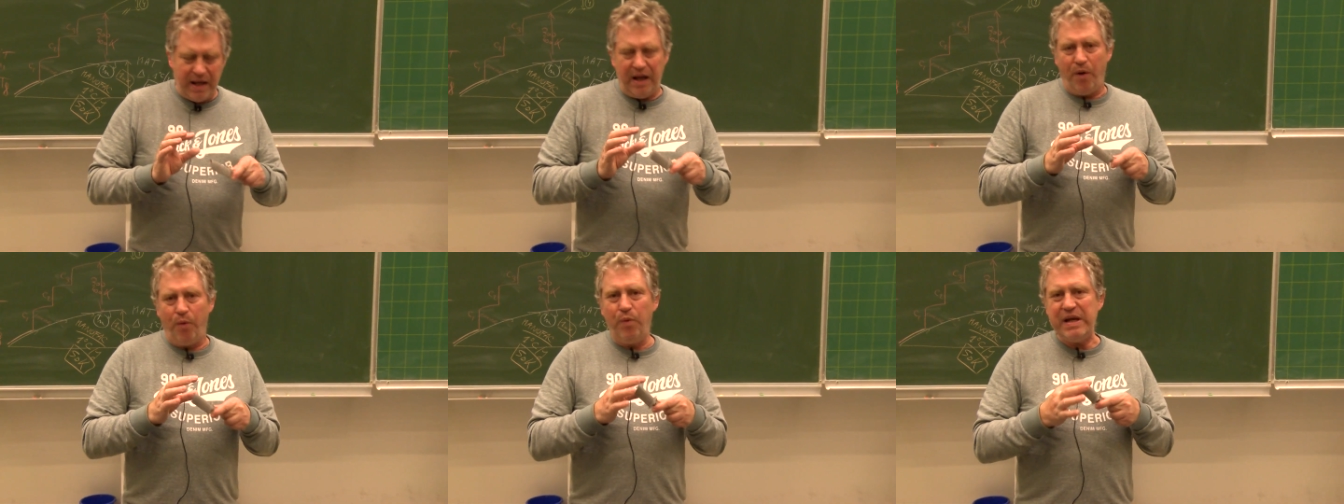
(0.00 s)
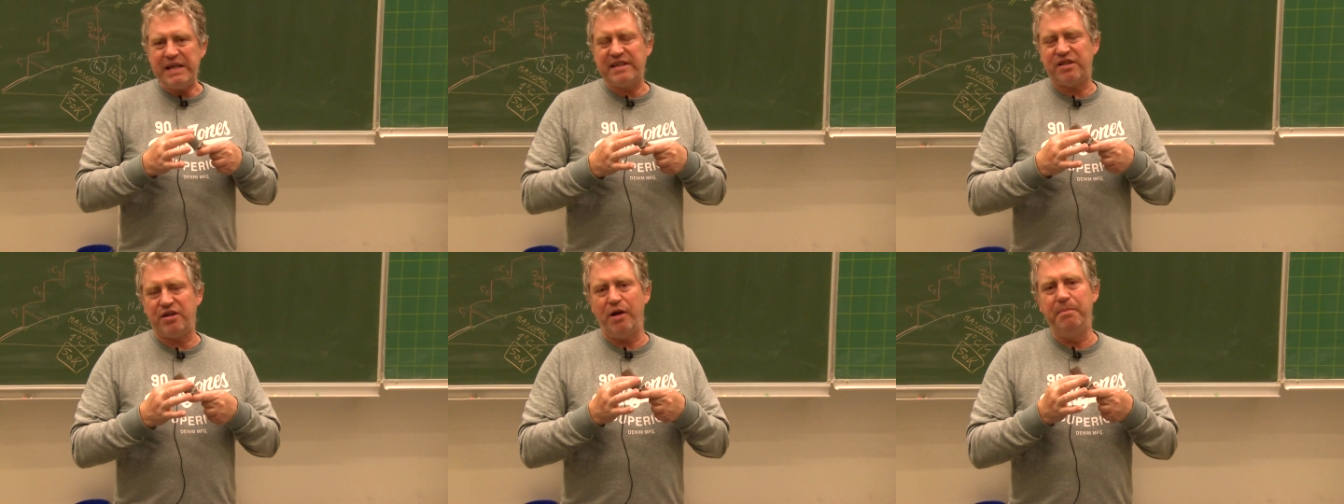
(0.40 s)

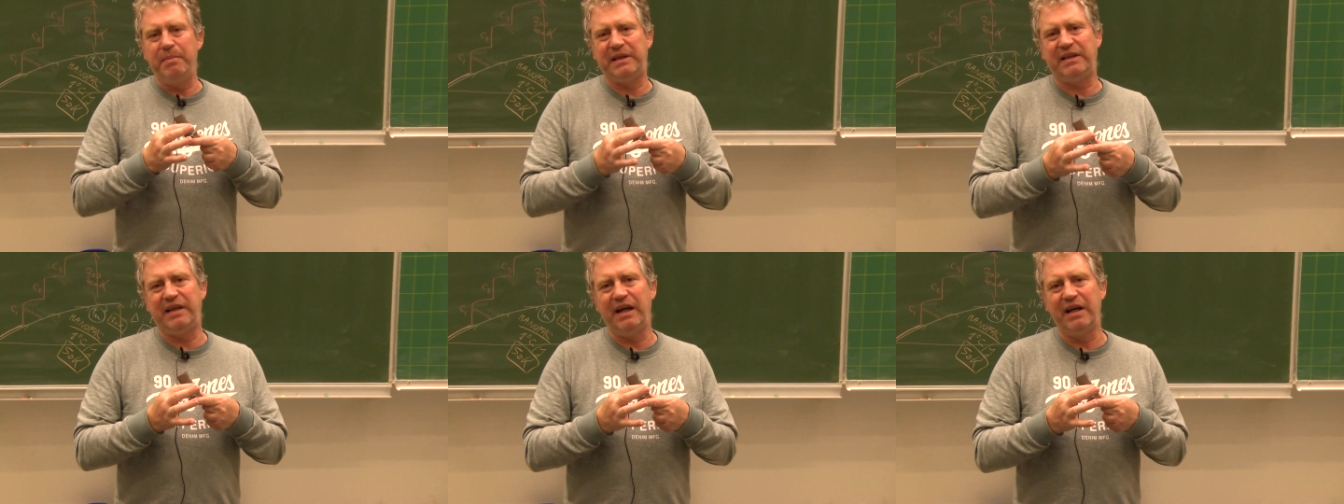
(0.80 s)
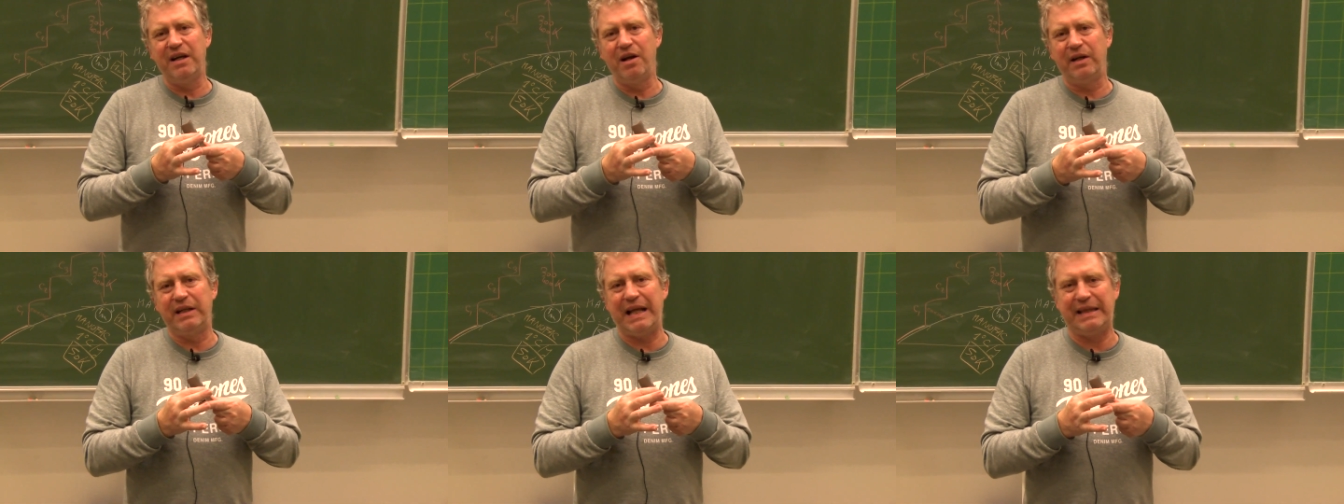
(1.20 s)
with a
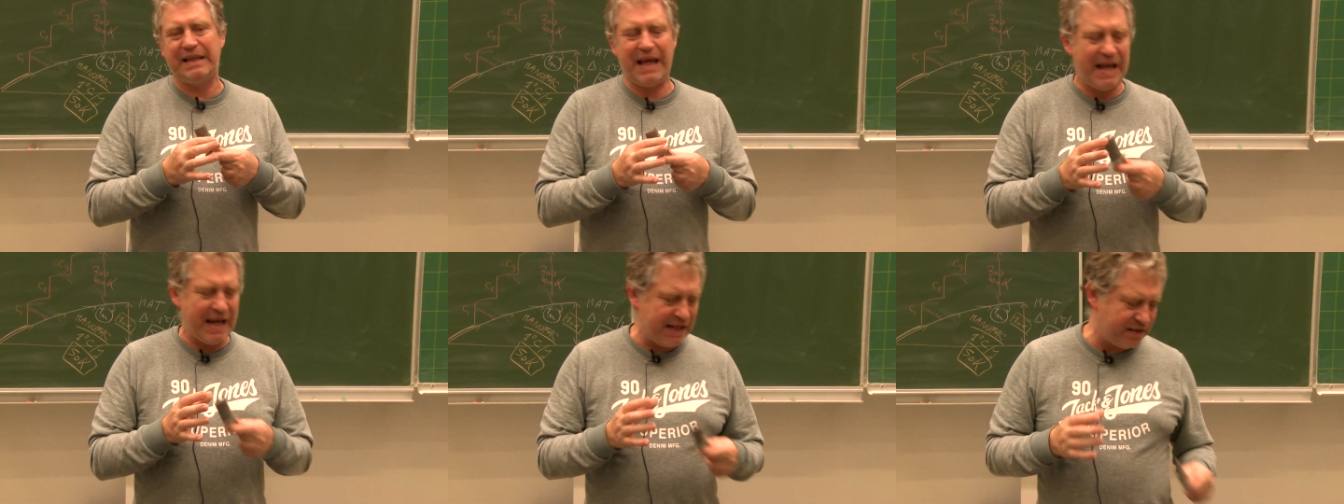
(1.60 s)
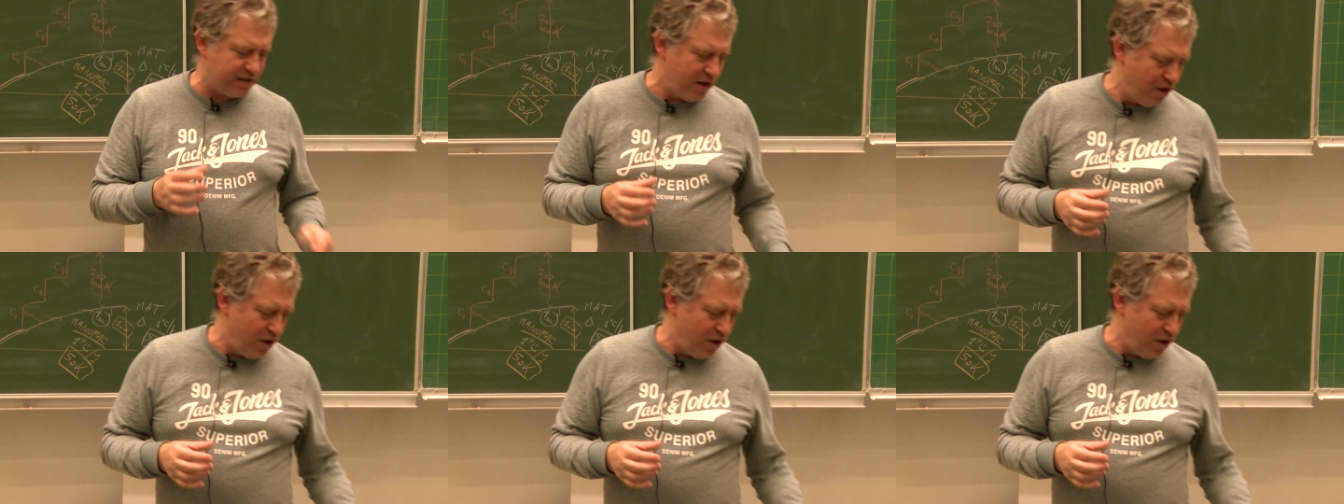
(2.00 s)
material that has